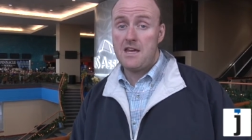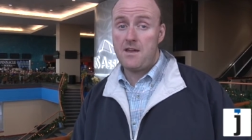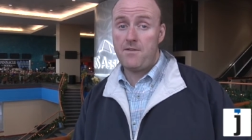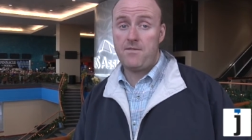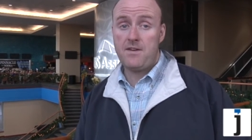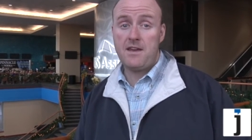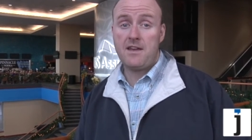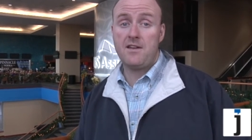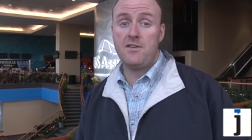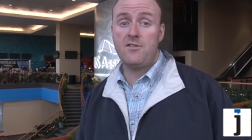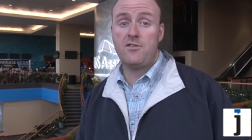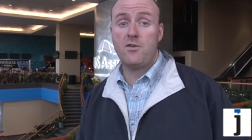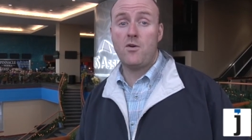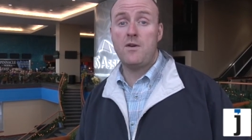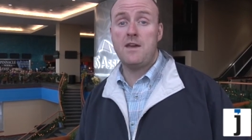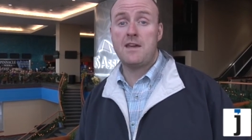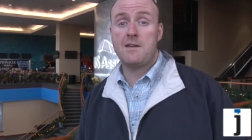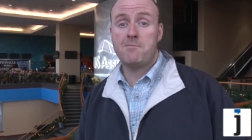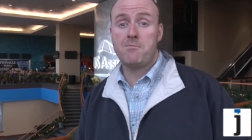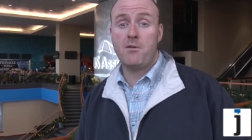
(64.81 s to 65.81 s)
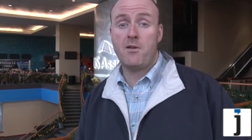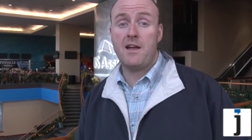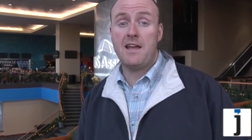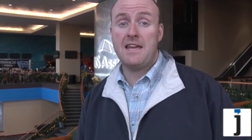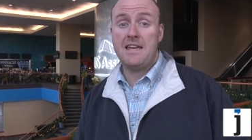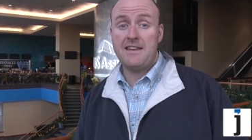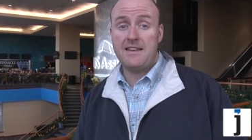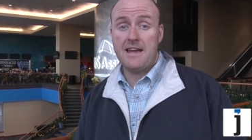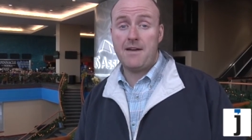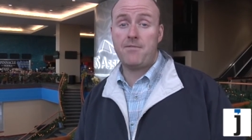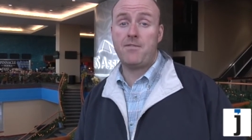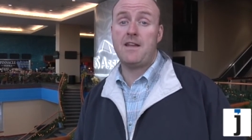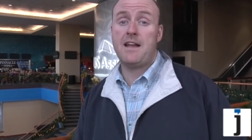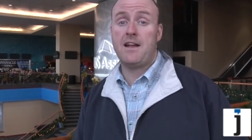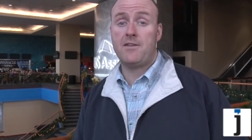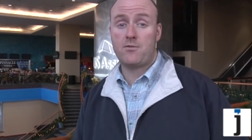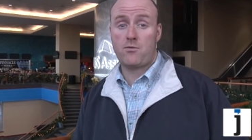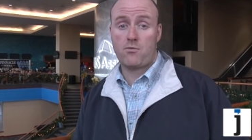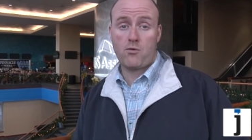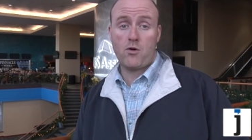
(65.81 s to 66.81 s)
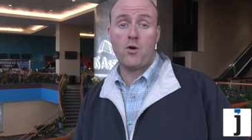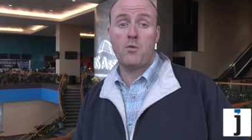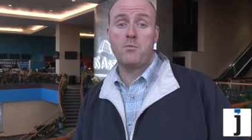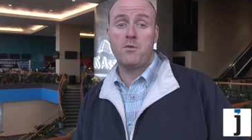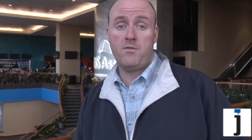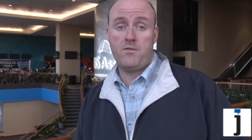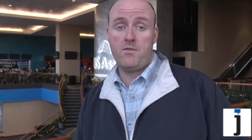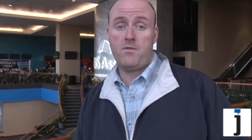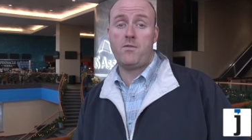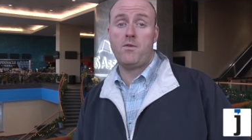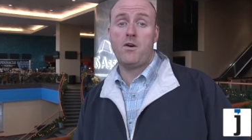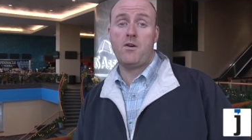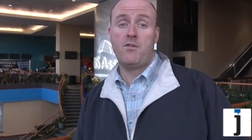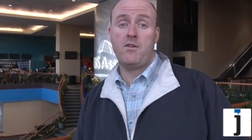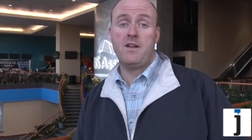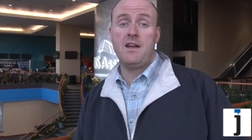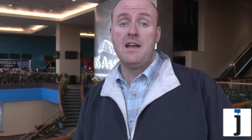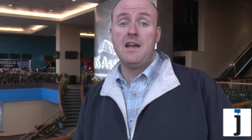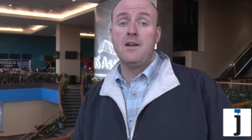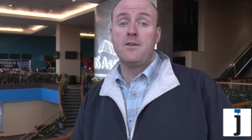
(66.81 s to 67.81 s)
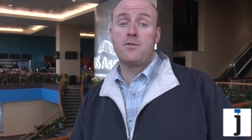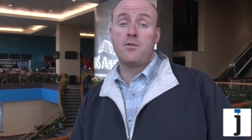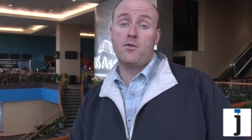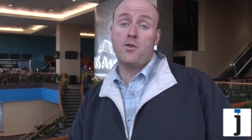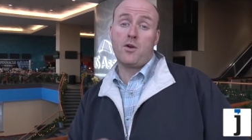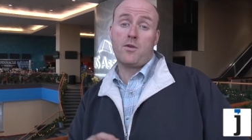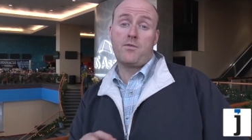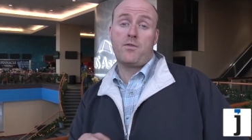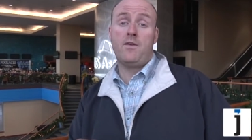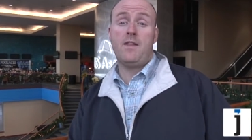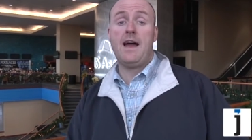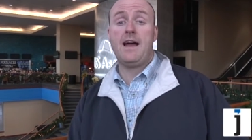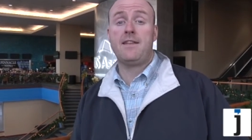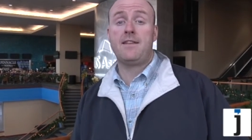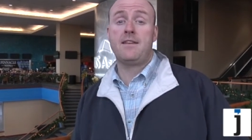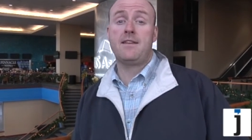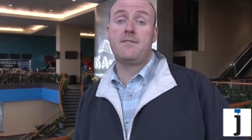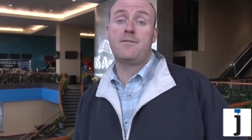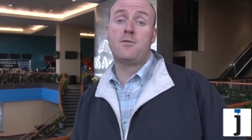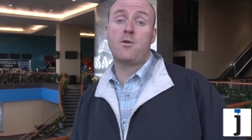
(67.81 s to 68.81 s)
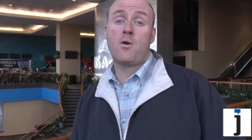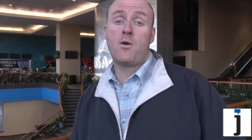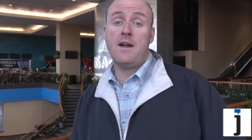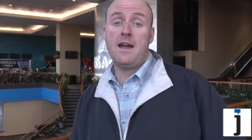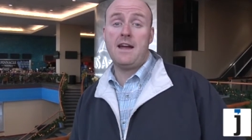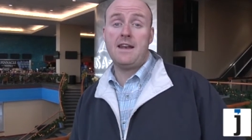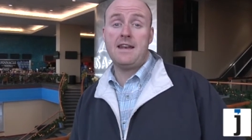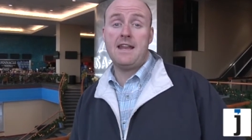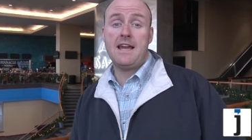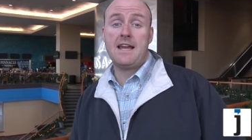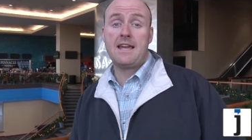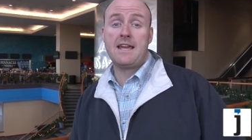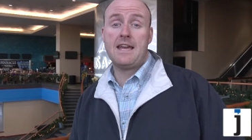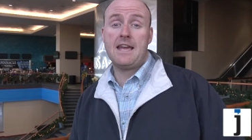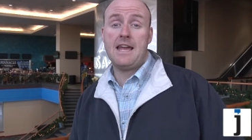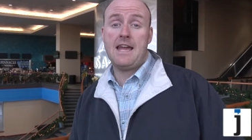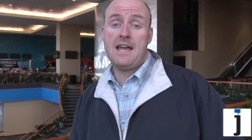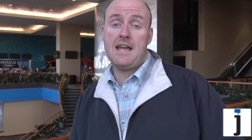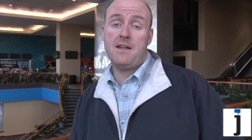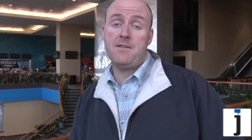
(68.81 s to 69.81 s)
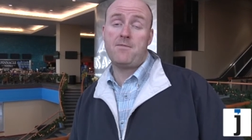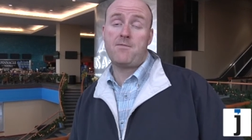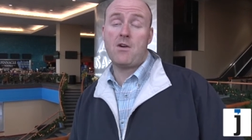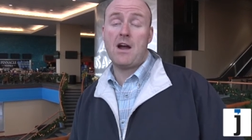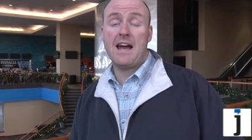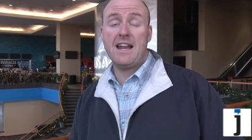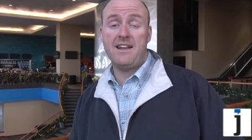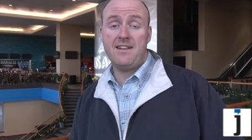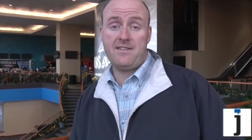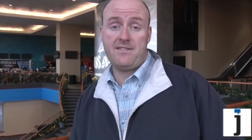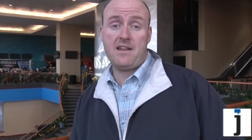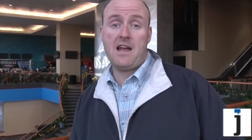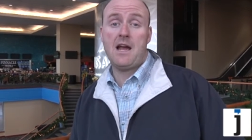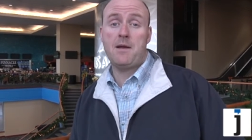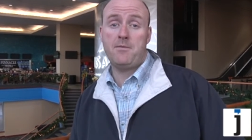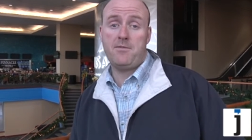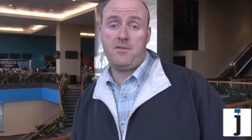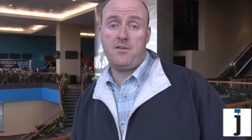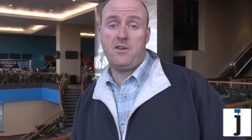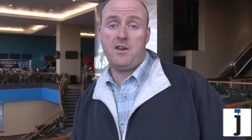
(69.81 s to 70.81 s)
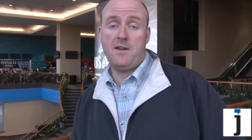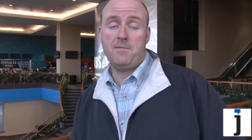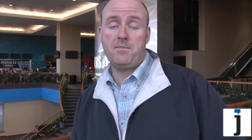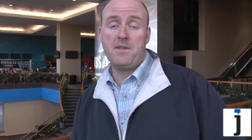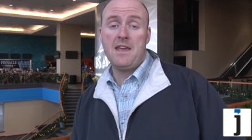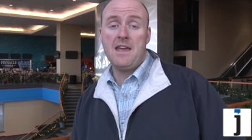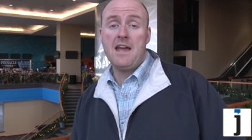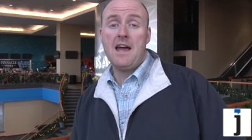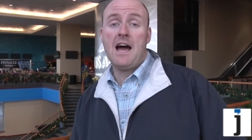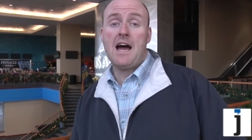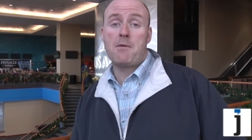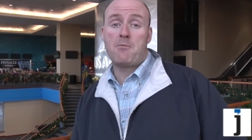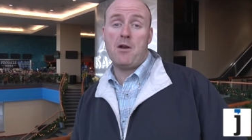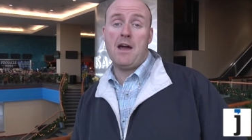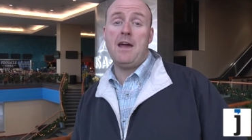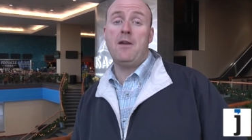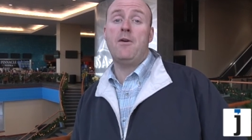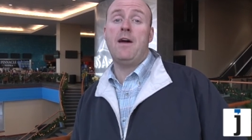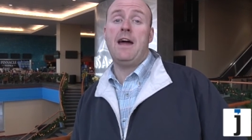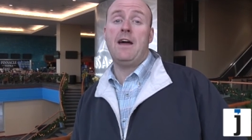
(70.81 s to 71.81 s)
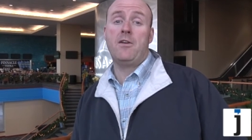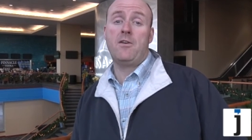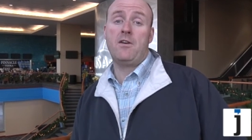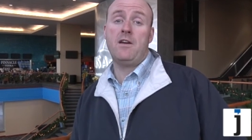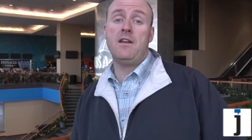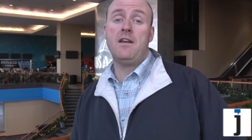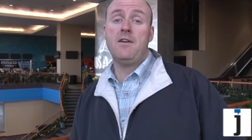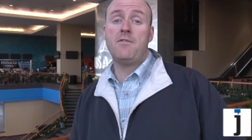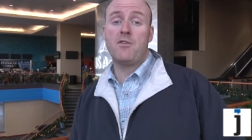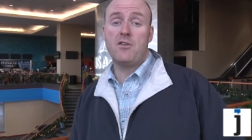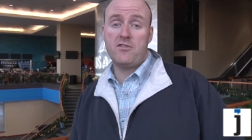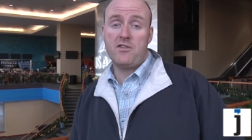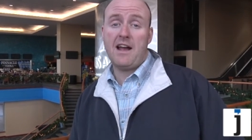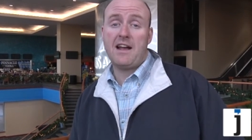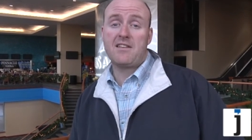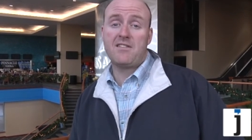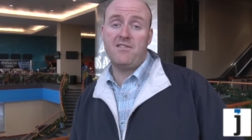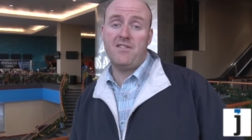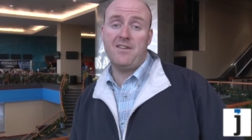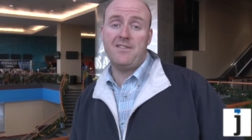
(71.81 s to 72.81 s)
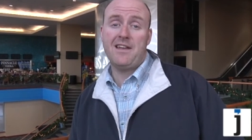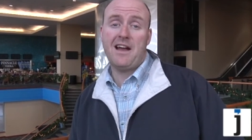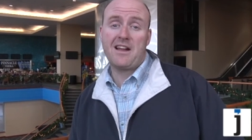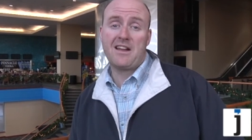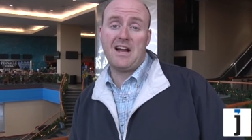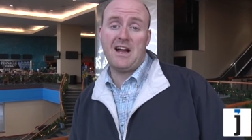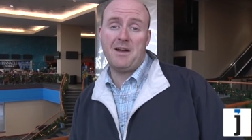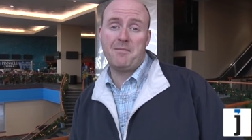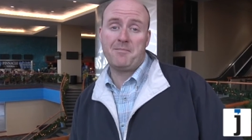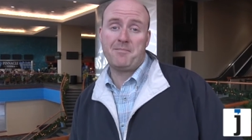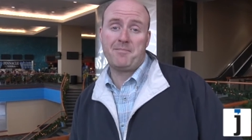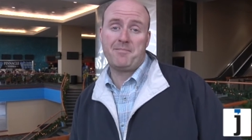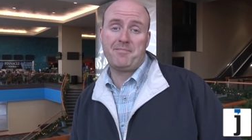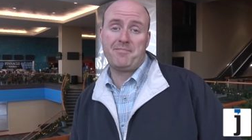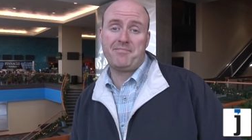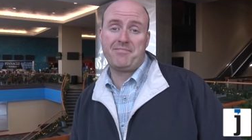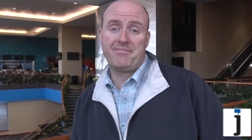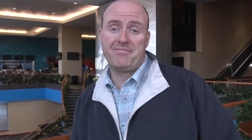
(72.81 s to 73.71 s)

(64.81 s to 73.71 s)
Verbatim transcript: If he can show he can play, he definitely has a role moving forward. So look for that story on Nick in Friday's Times Union. I'm Ryan O'Halloran for Jacksonville.com.